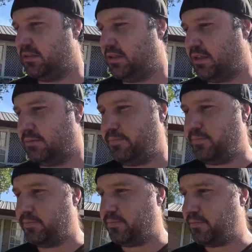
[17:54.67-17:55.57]
But
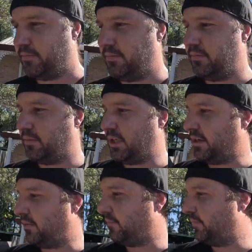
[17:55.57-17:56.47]

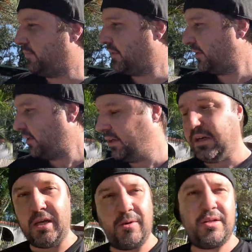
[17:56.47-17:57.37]
yeah,
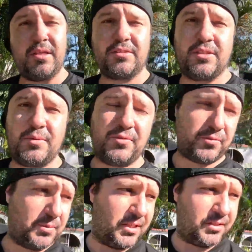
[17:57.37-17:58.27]
anyway, that's going to be it
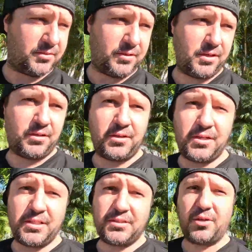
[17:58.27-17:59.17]
from me in this video,
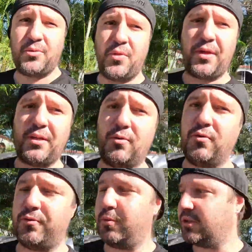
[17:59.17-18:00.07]
guys. I want to thank you all for